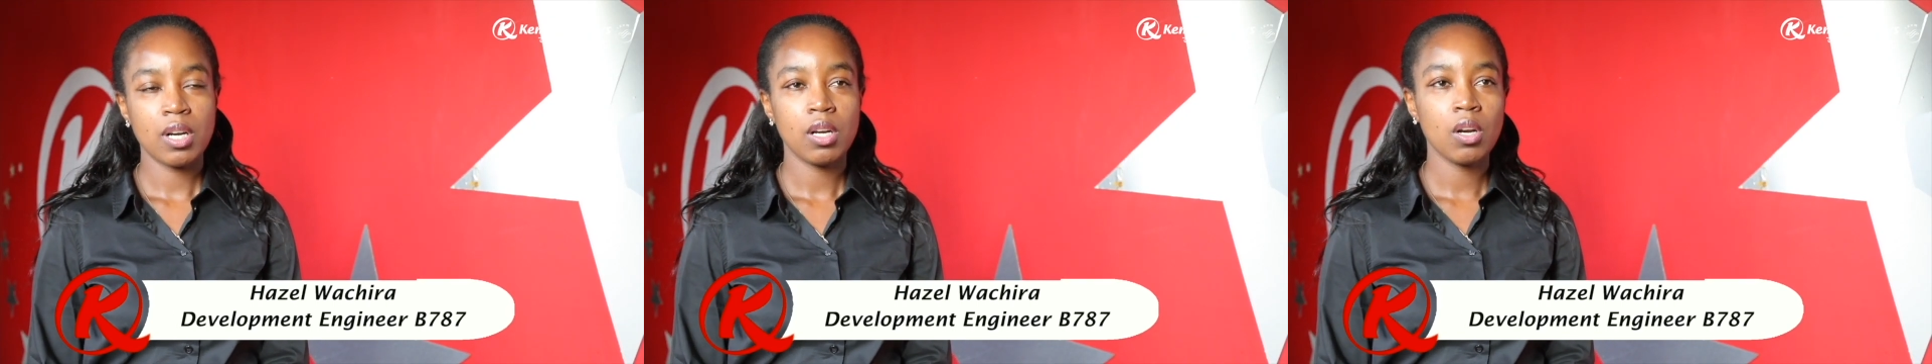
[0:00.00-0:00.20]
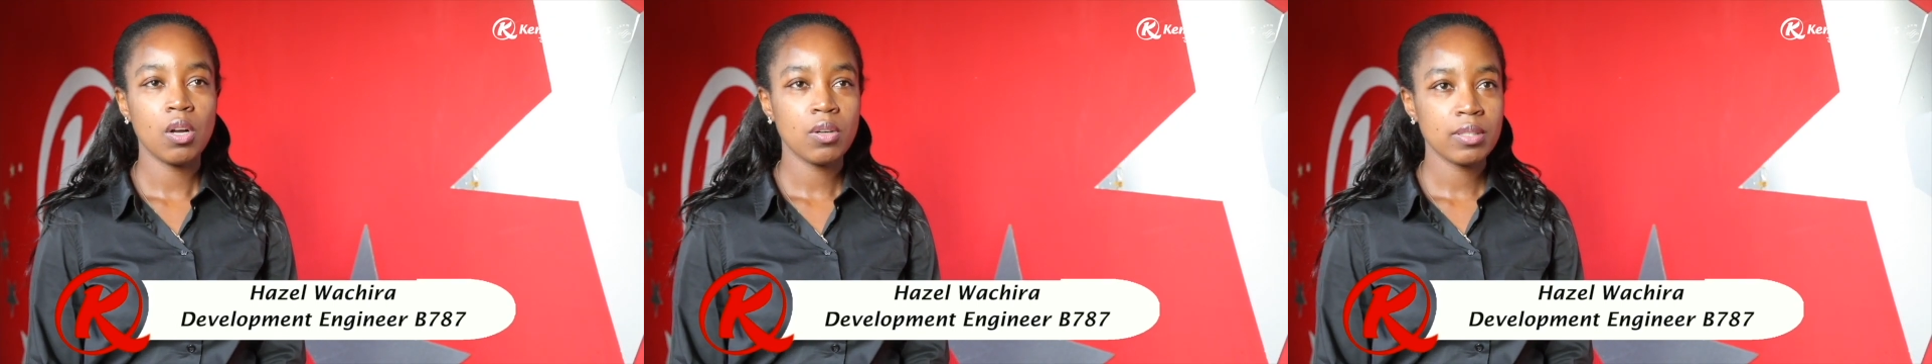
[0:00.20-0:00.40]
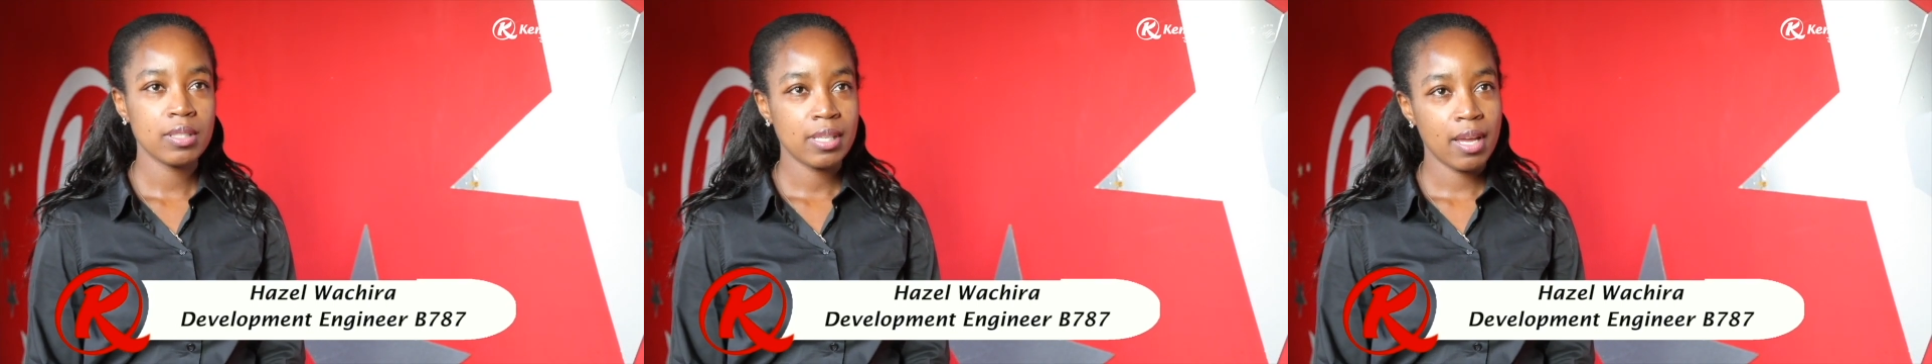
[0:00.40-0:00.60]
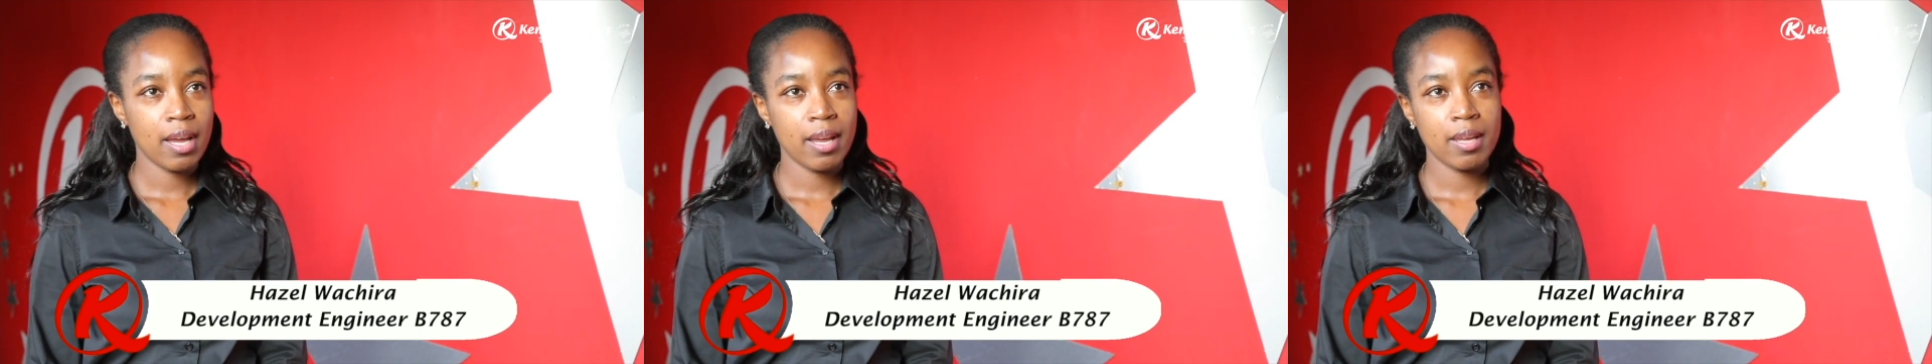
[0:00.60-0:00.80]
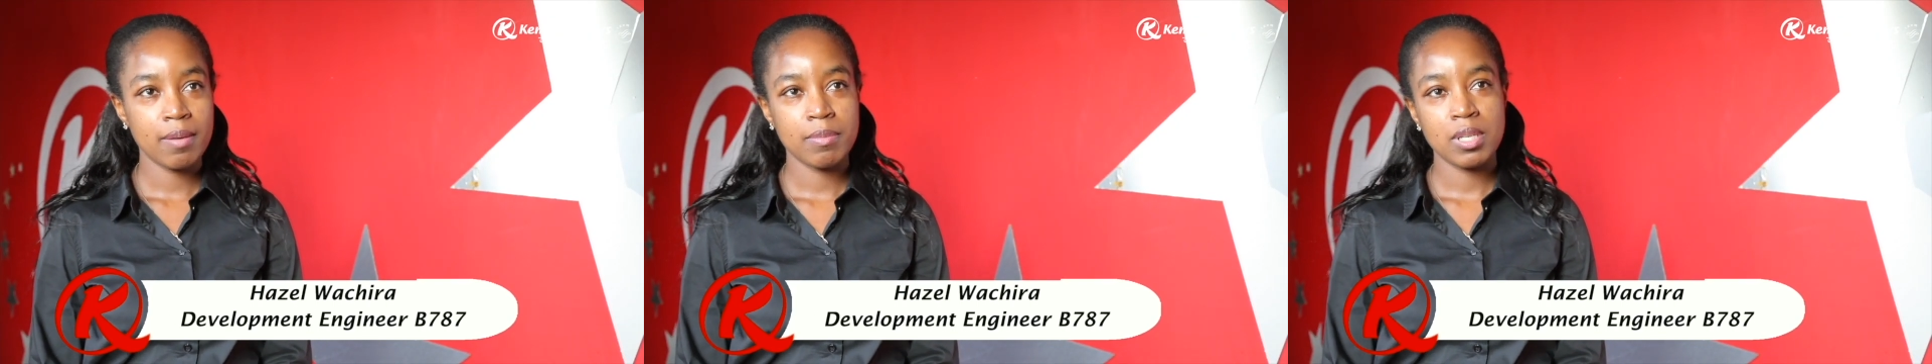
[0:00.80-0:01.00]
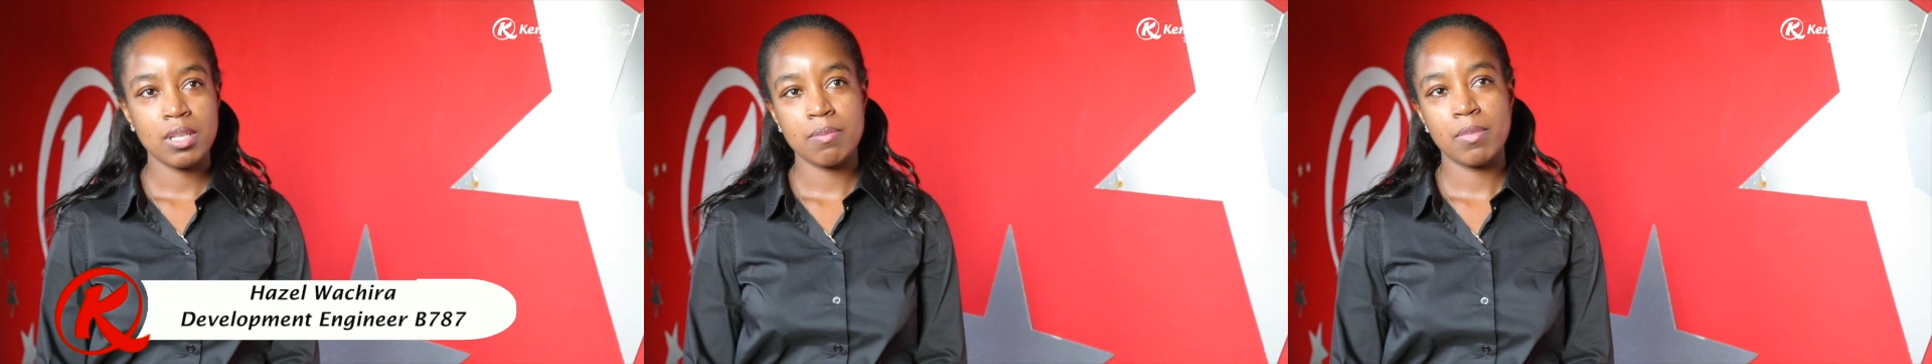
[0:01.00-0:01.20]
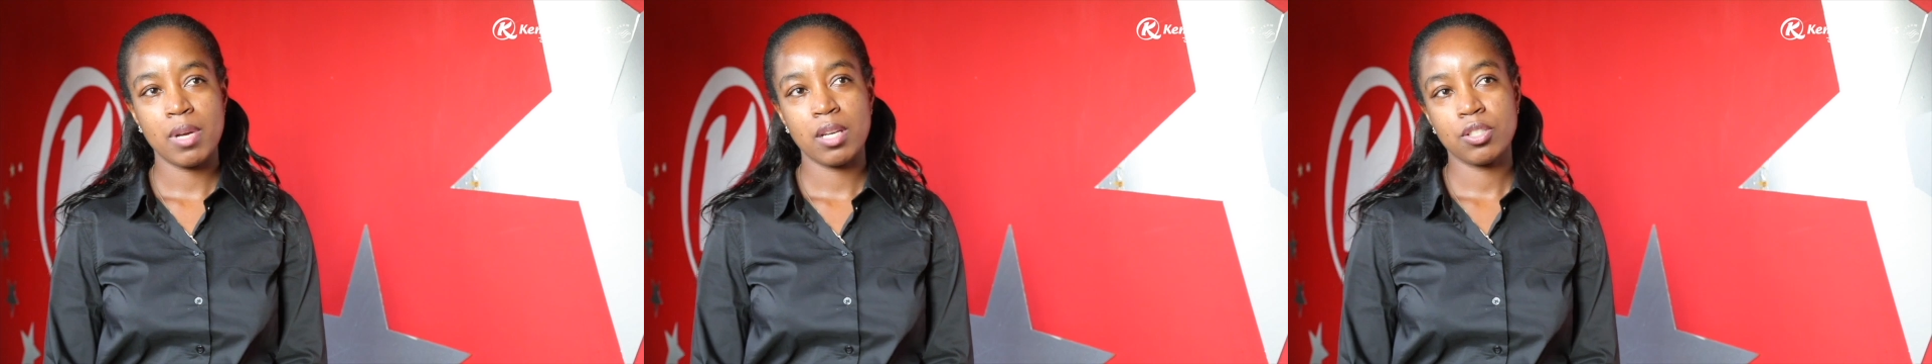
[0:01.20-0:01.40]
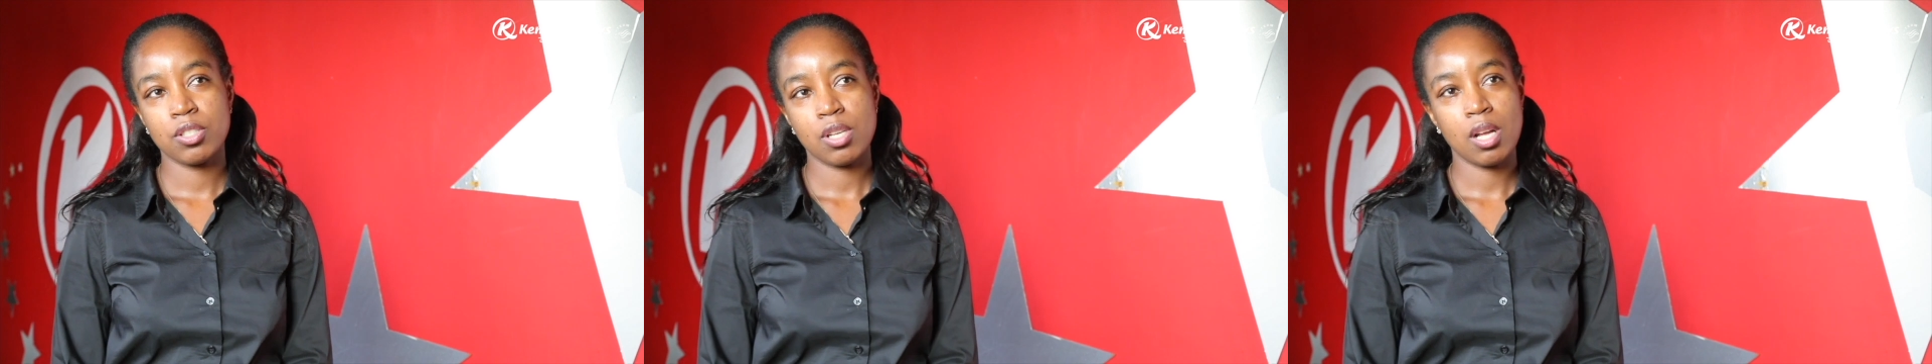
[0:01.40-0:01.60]
a long time in
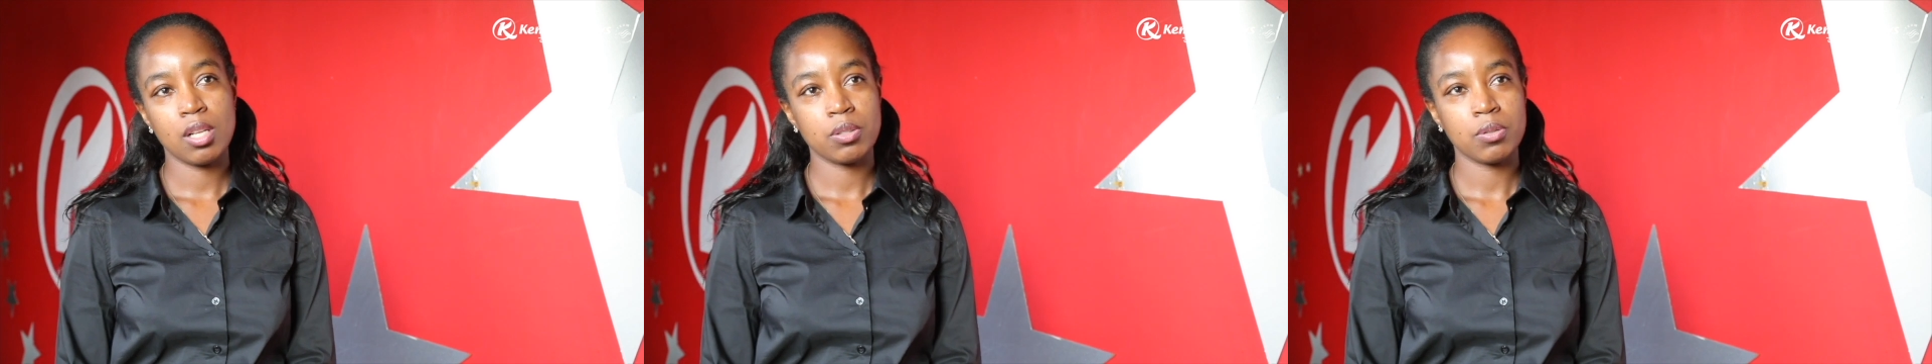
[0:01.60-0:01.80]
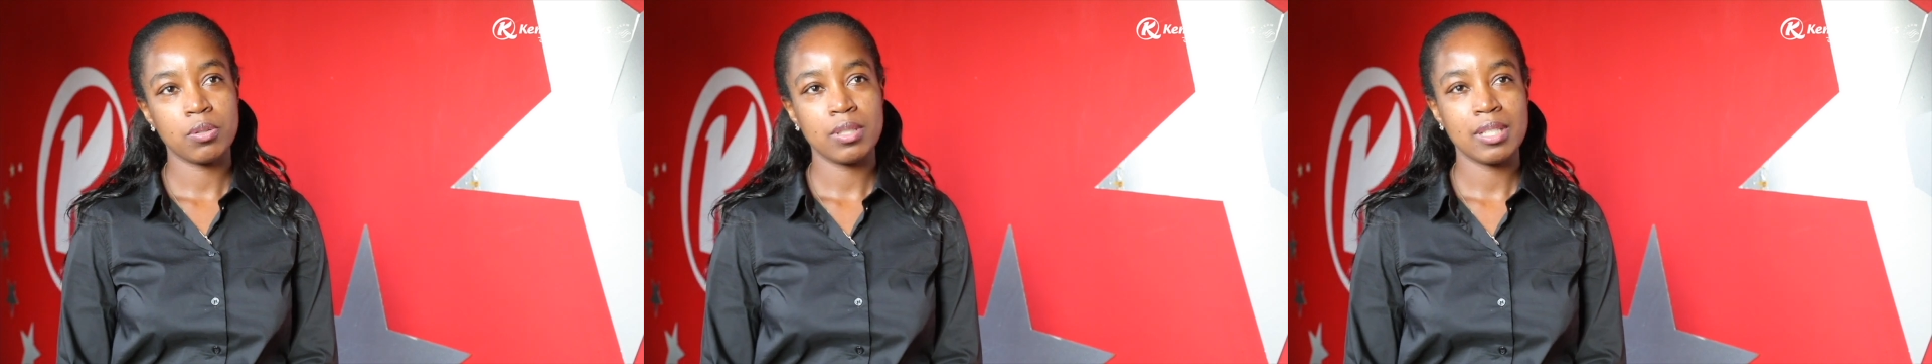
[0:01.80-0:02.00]
my childhood